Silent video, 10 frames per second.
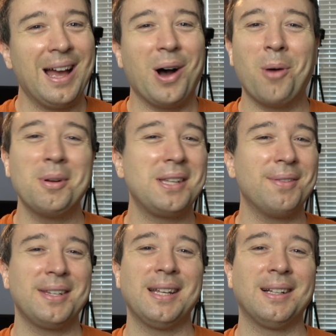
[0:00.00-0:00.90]
almost
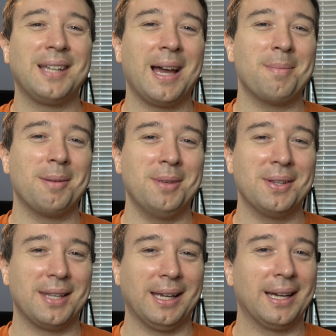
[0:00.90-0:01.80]
every single time I'm
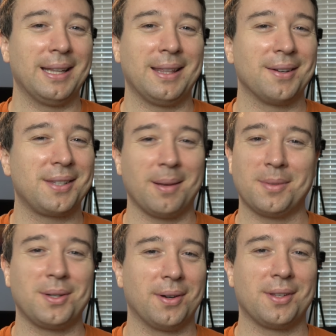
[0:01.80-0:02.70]
using it, there's some
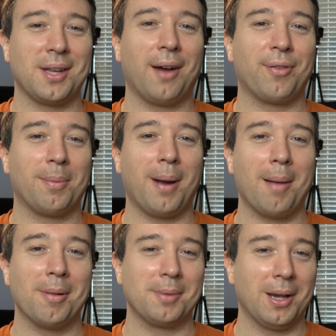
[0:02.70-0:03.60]
sort of software
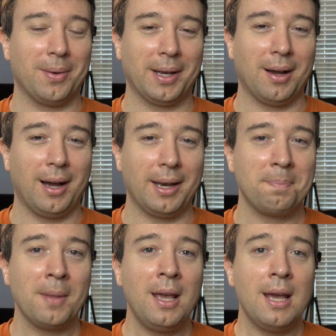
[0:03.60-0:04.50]
problem going
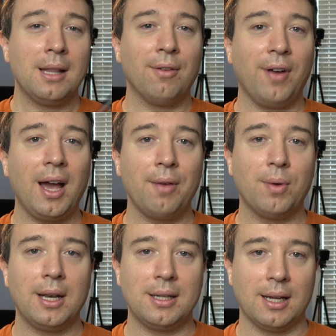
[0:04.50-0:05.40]
on. The Vive,
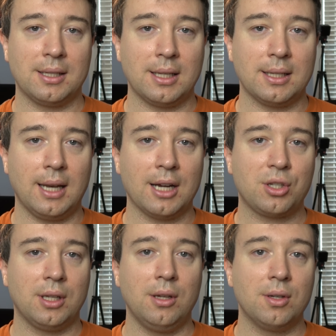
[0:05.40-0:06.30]
what it does is it
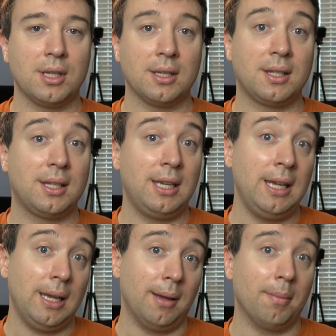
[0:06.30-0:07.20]
actually uses
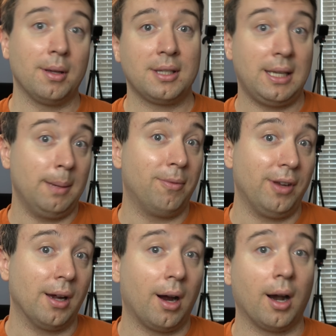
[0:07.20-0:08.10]
Steam
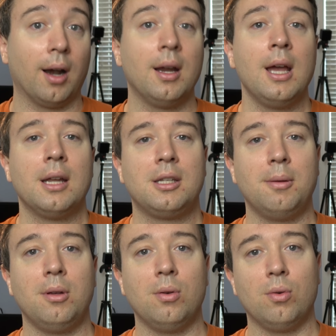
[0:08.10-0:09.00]
VR,
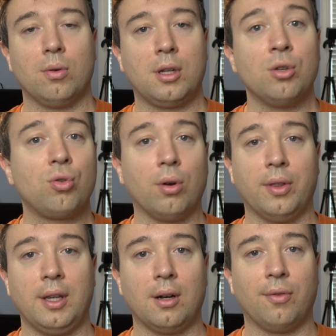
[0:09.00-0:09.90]
to control
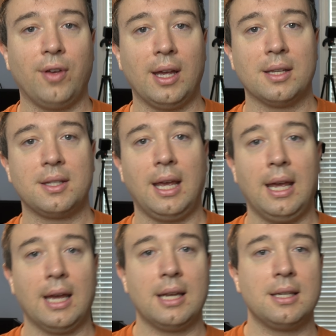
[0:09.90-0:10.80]
the interface.
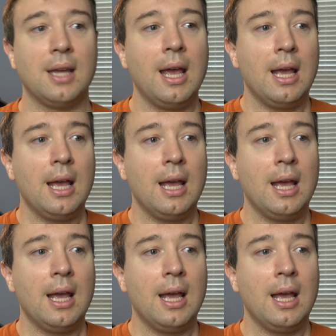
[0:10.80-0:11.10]
And